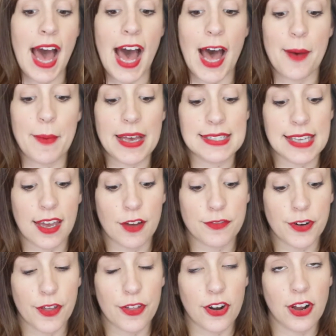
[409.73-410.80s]
as I get
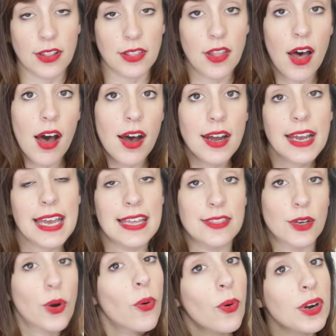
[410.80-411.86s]
further along in
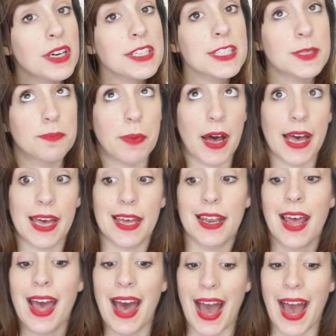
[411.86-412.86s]
the course, but